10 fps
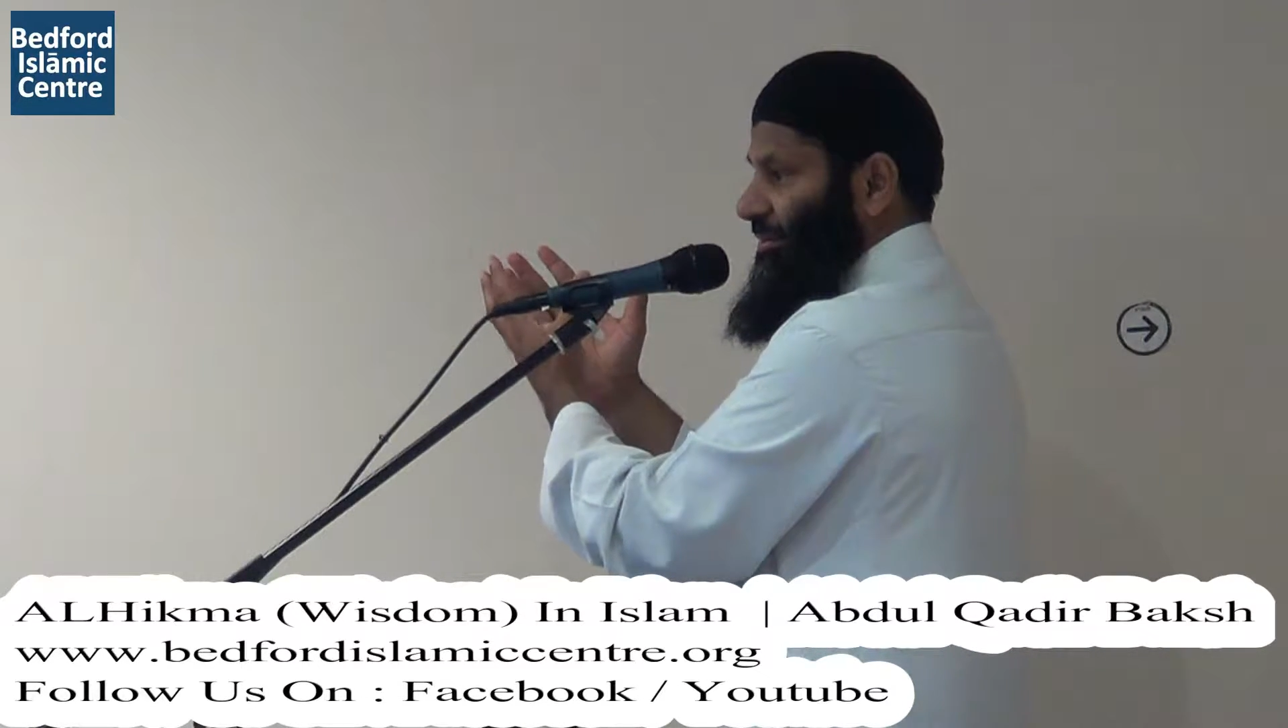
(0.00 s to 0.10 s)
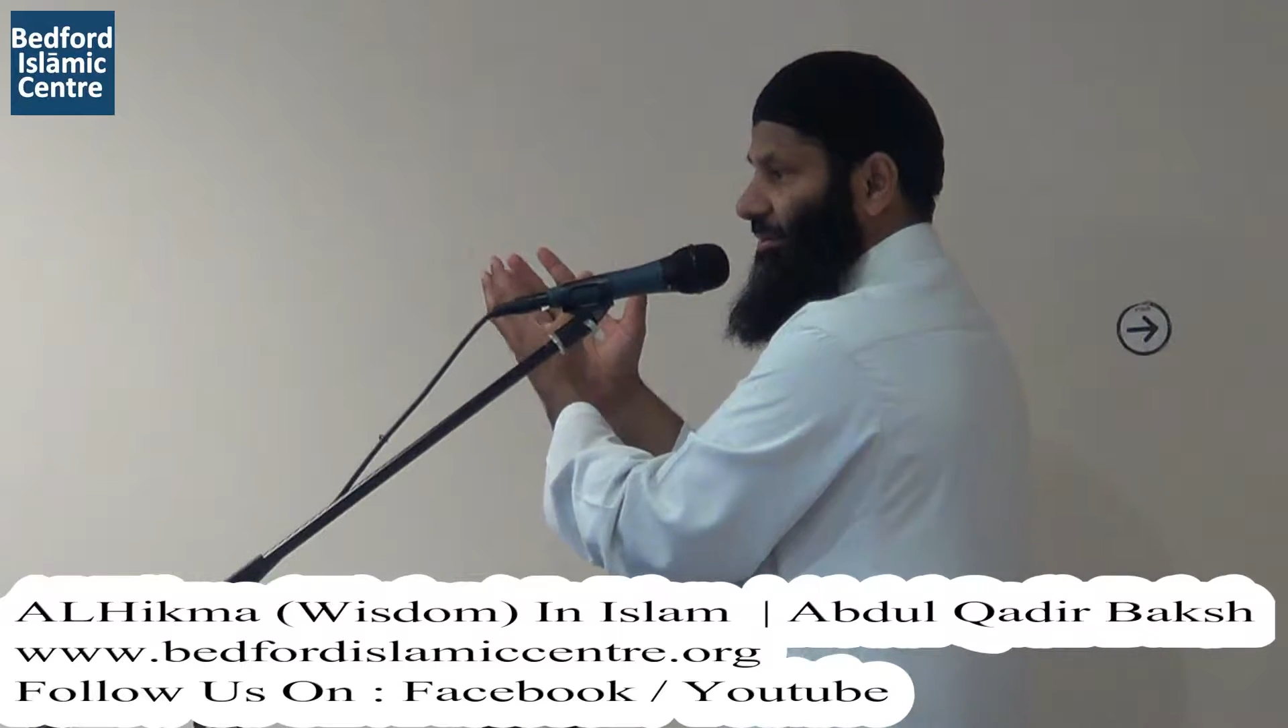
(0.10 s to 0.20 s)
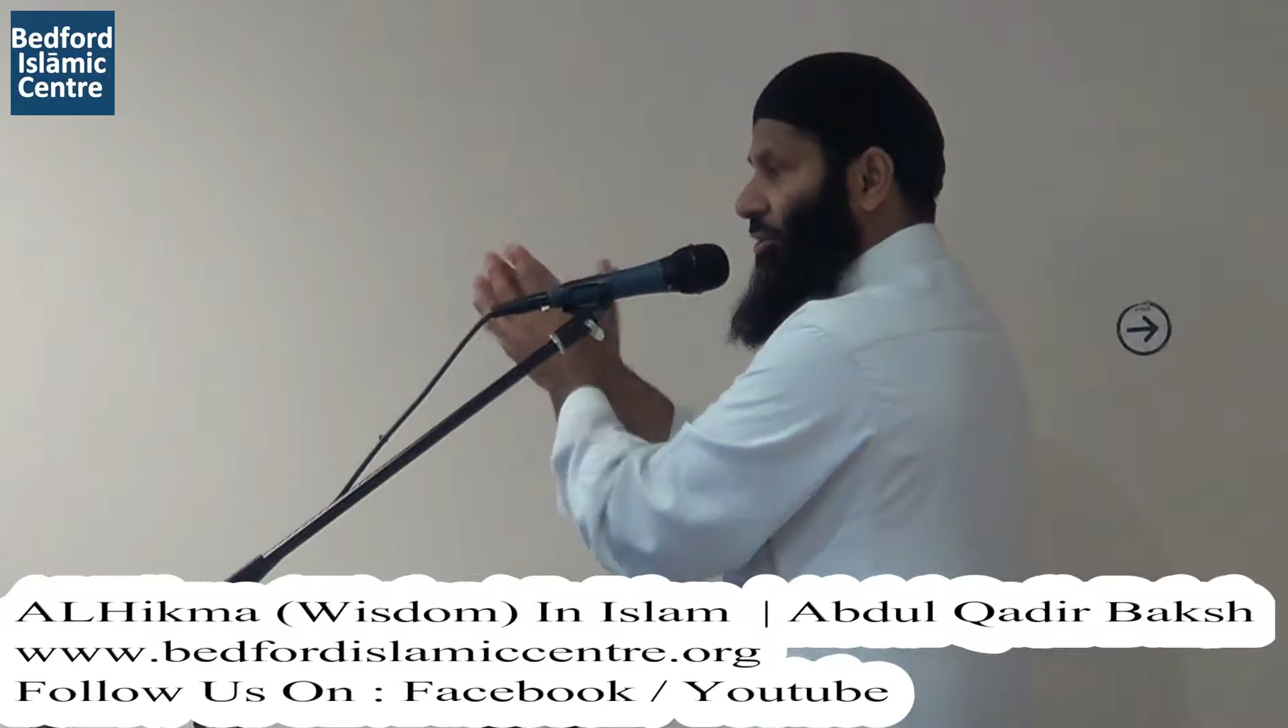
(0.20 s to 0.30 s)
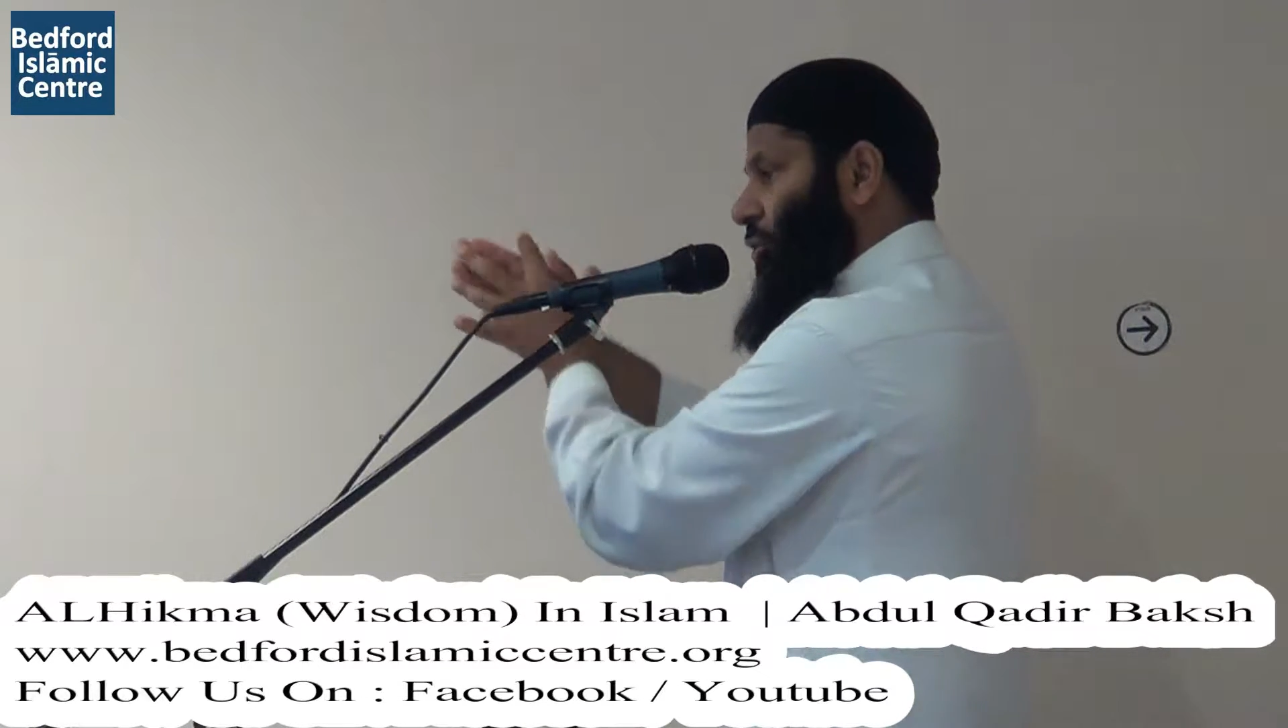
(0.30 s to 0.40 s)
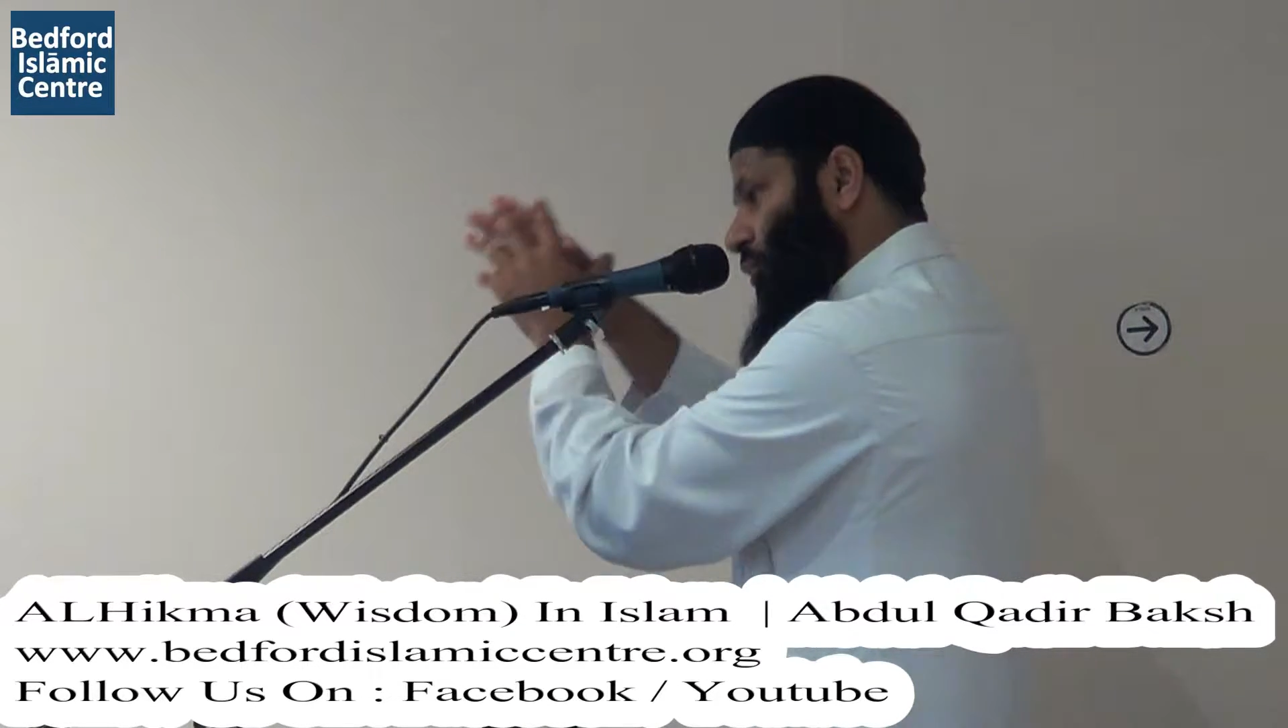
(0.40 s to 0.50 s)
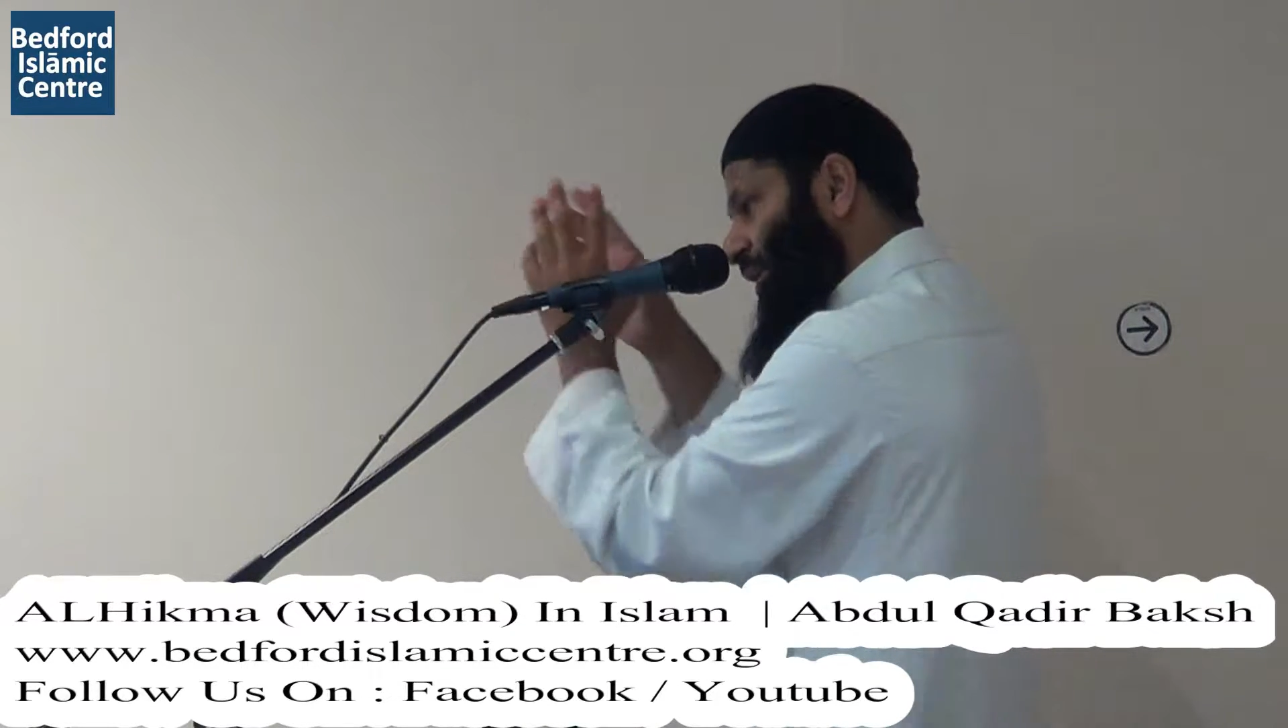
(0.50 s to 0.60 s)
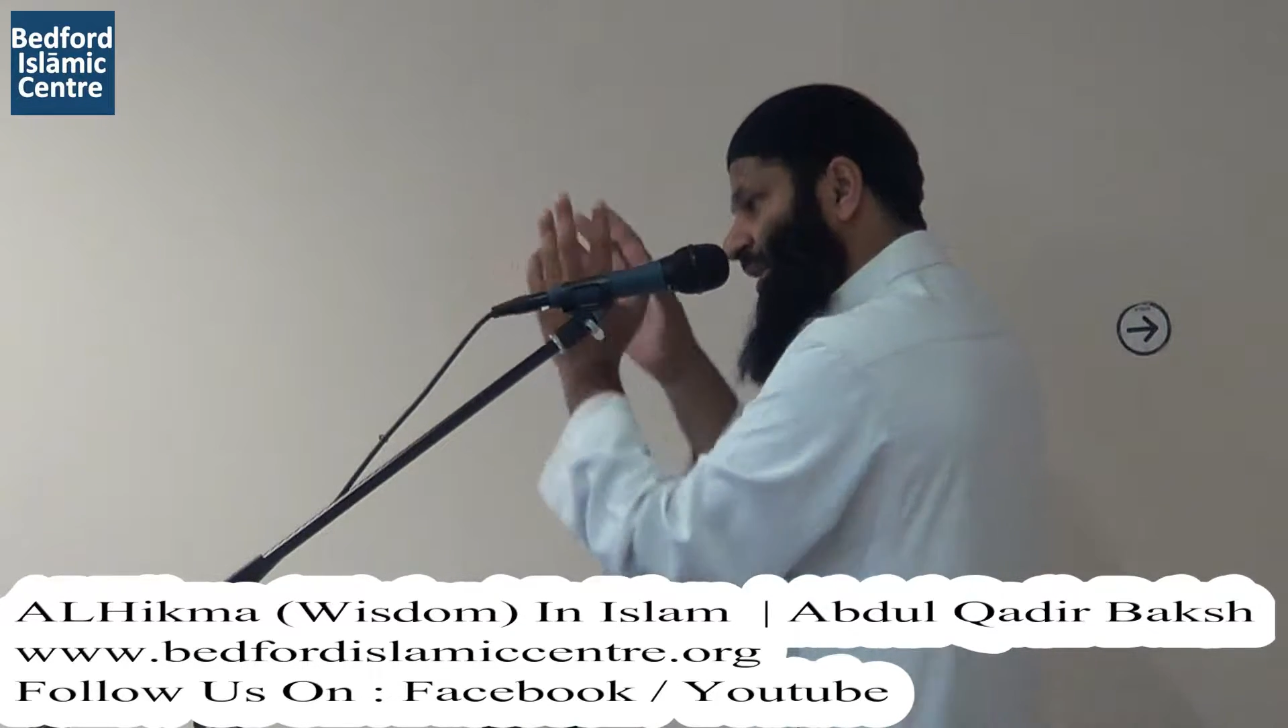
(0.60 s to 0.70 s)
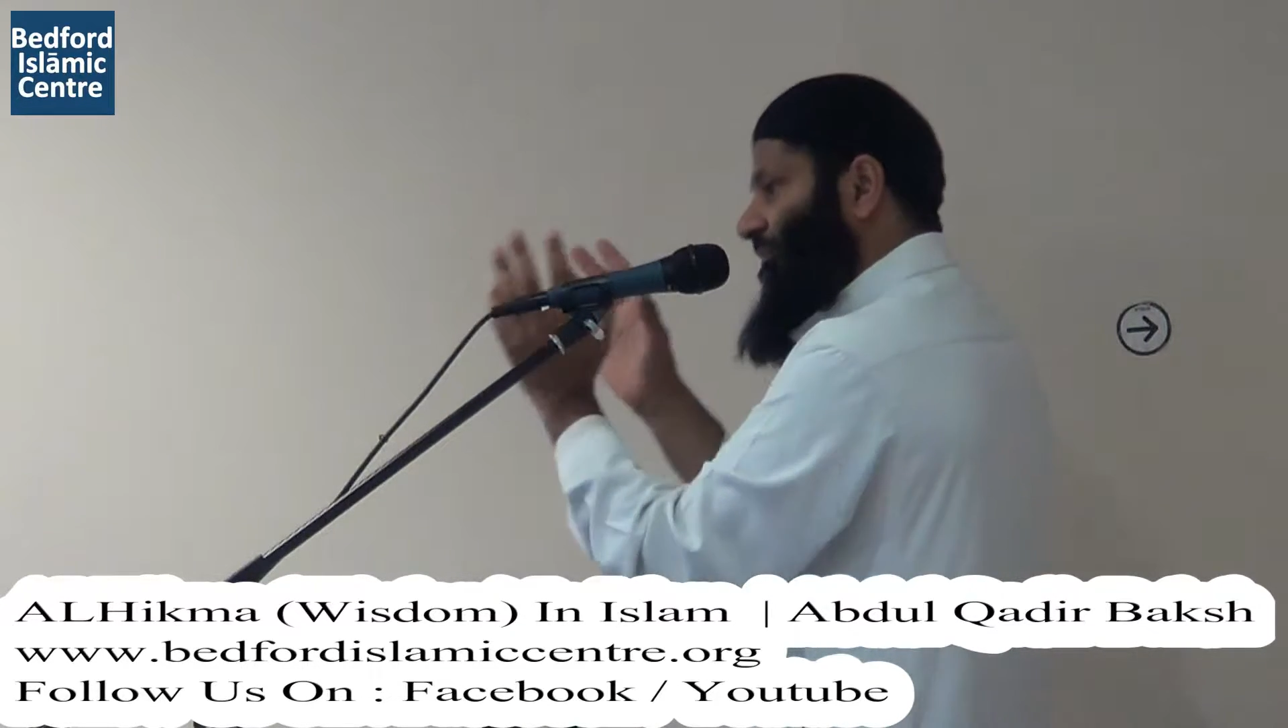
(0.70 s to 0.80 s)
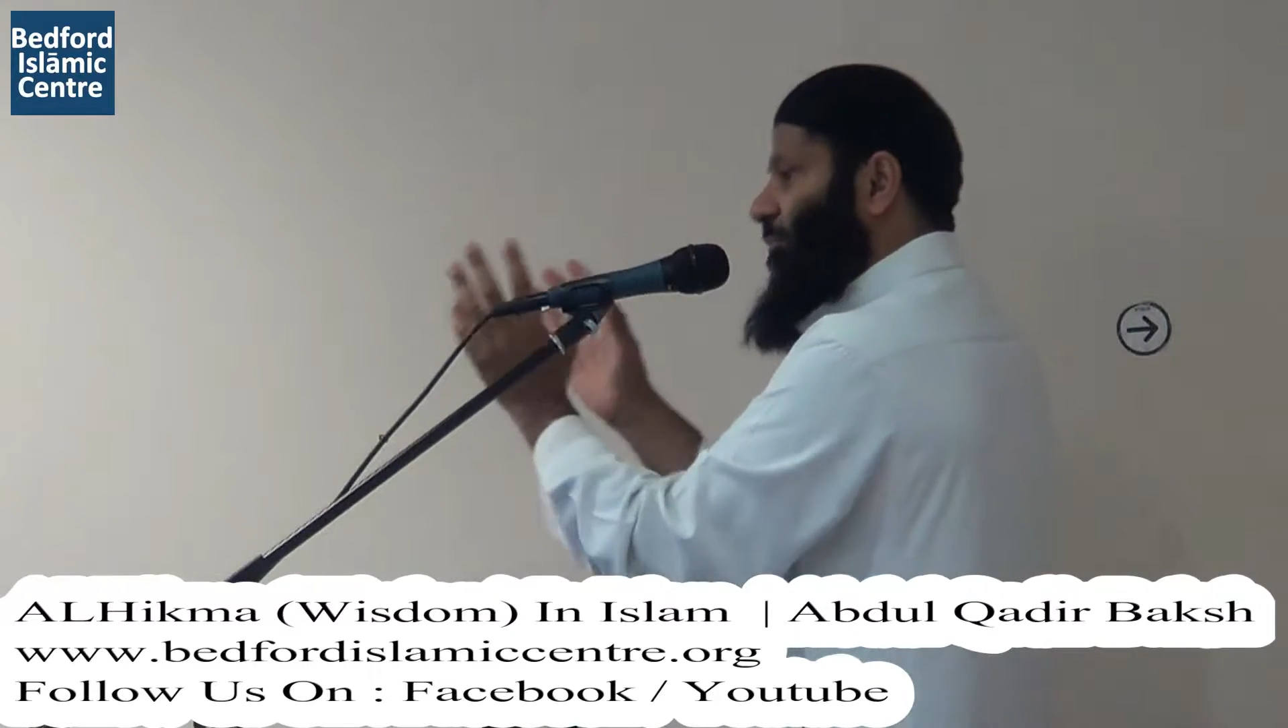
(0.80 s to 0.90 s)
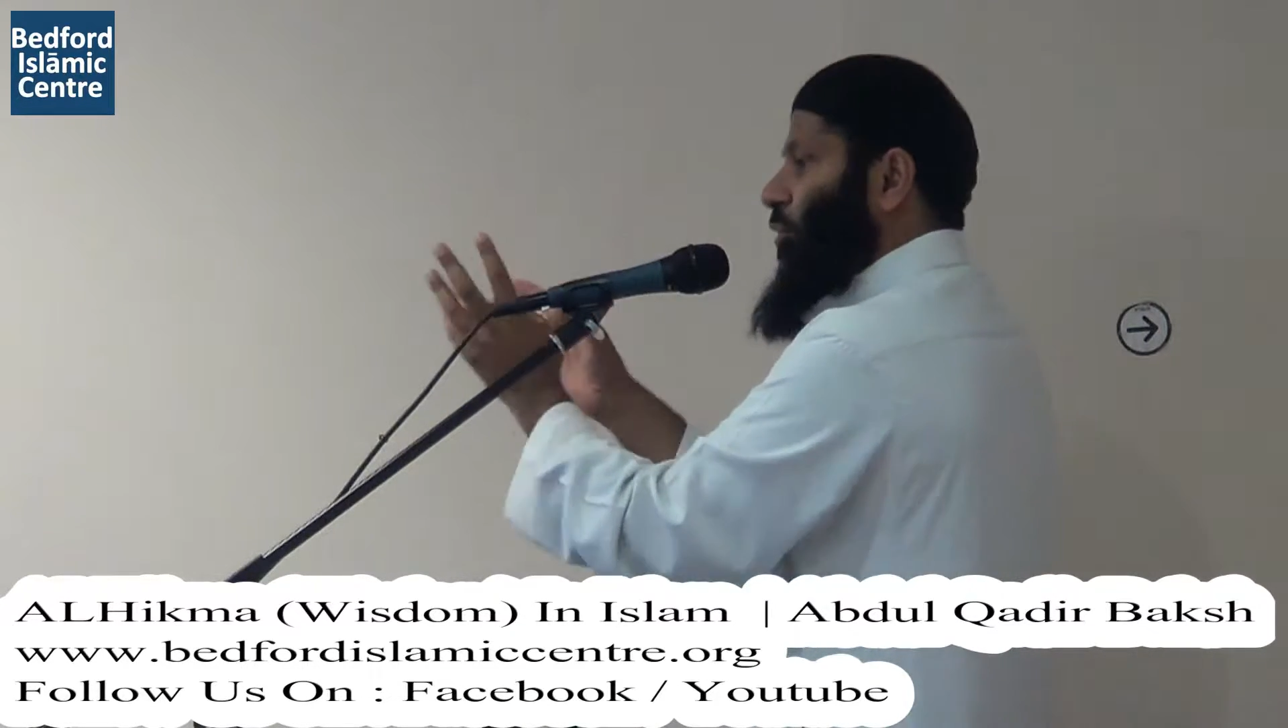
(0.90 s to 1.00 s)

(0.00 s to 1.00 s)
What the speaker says: They take from